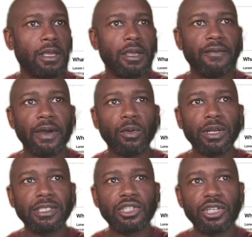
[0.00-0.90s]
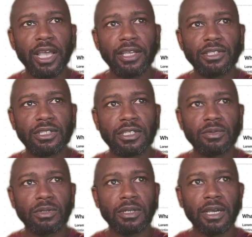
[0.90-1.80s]
If I want to change
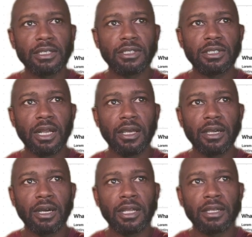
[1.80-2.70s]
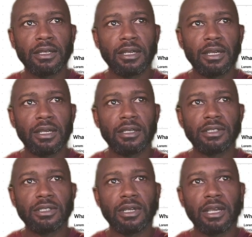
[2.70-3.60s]
this one, I can just click on it,
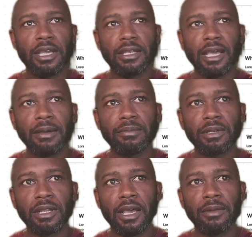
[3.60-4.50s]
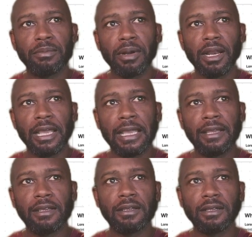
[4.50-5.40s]
hit that, that
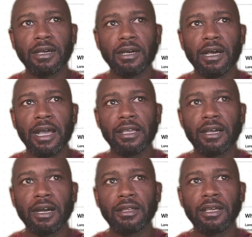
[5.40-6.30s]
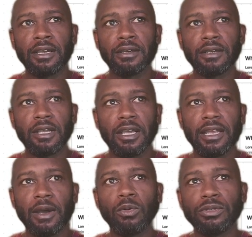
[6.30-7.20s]
play uh, icon there,
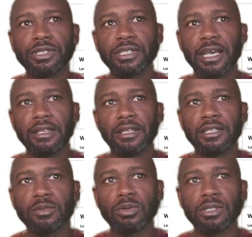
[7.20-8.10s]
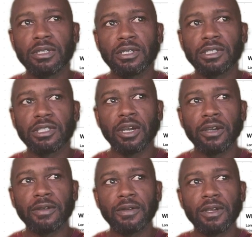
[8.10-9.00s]
and that will set this one to the
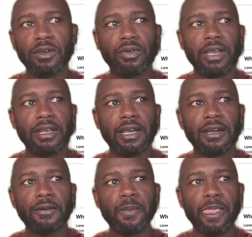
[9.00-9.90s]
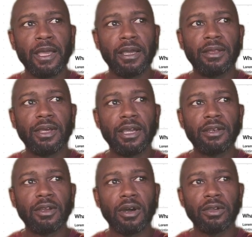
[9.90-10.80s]
start right now. And
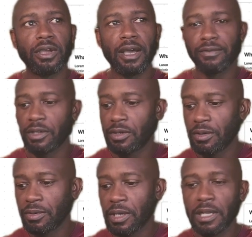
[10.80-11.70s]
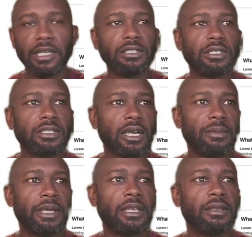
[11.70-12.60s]
then all you have to do really is just
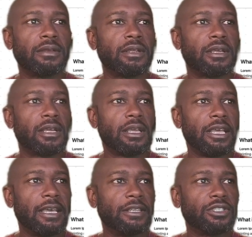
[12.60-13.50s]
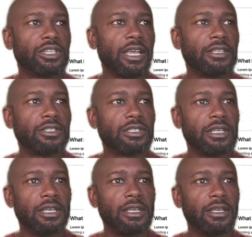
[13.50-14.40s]
come in and, and change
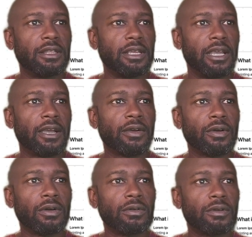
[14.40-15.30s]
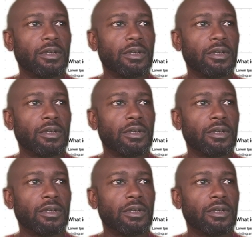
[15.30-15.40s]
the, the arrow